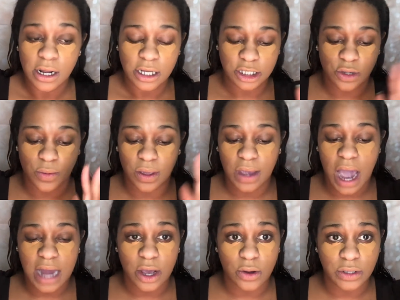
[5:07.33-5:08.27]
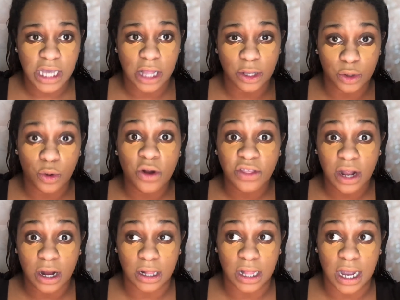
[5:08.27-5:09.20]
So we got a hotel in North
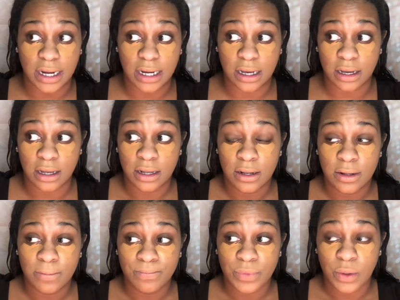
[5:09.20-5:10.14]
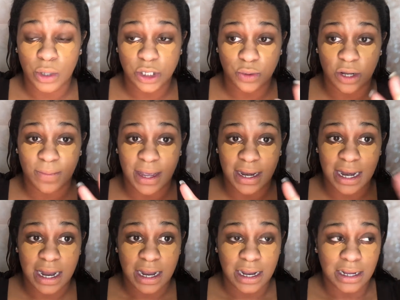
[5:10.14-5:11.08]
Carolina, which would have
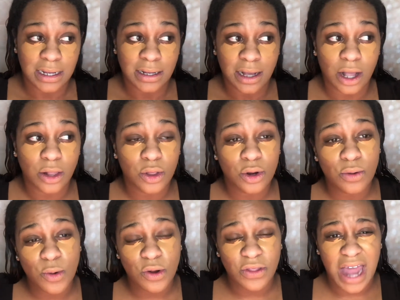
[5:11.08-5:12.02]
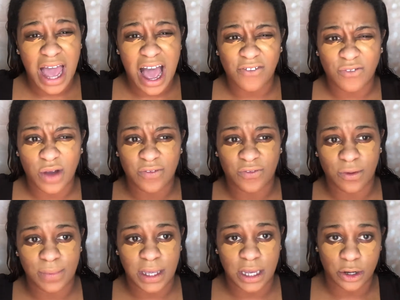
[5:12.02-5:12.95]
been a little more than halfway
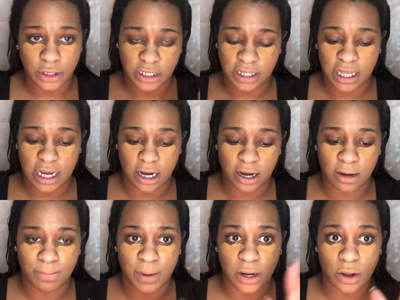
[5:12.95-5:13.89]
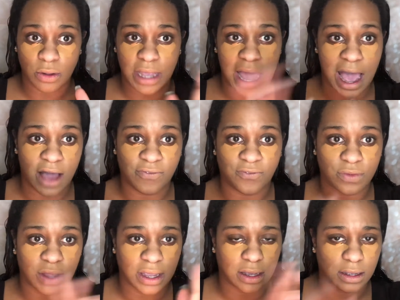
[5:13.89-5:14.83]
from here to there, but only half,
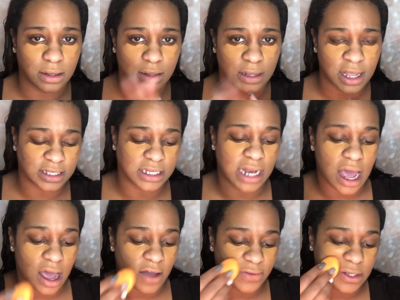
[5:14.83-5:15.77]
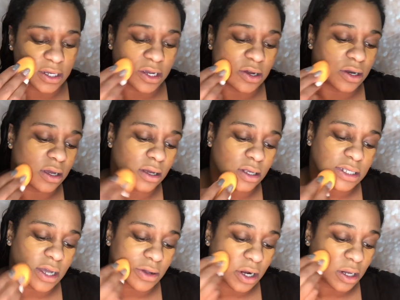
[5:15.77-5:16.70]
like less than half, to go to
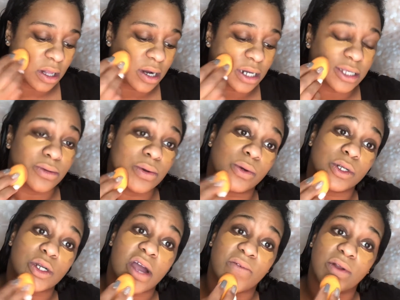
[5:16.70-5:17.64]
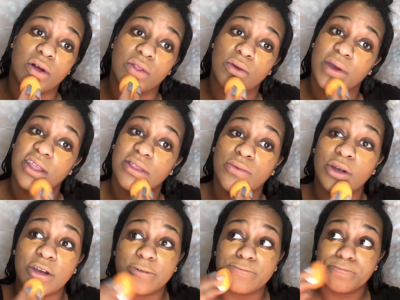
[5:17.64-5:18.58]
South Carolina. So we weren't driving all the way
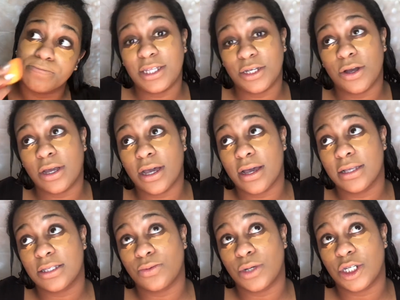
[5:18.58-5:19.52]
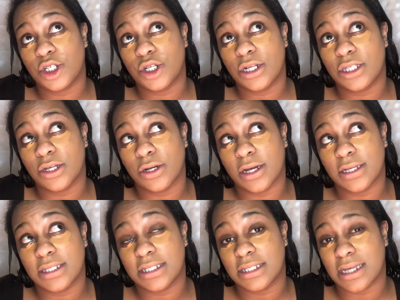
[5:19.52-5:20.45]
through. took us, which should have took
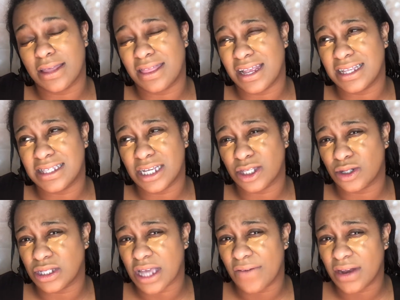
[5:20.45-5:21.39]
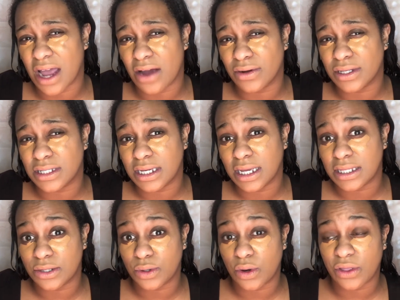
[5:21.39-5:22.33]
us, I think six or seven hours to get
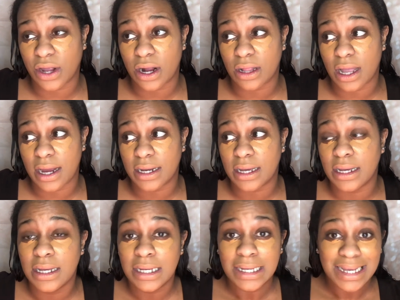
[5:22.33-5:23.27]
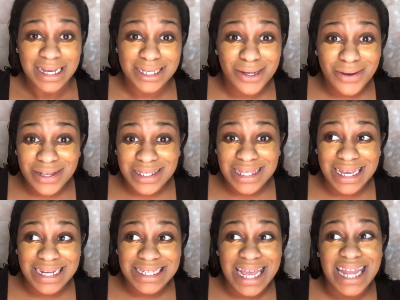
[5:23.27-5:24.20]
to North Carolina. It took us
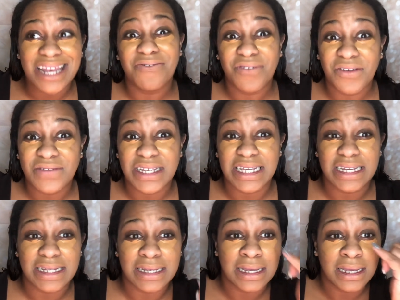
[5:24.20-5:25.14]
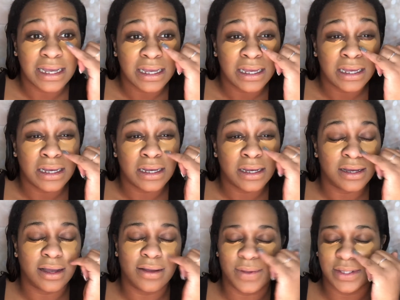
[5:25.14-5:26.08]
like ten to fifteen.
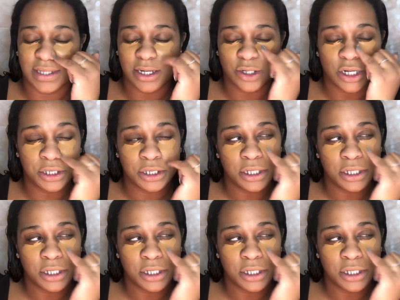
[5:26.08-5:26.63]
I'm exaggerating.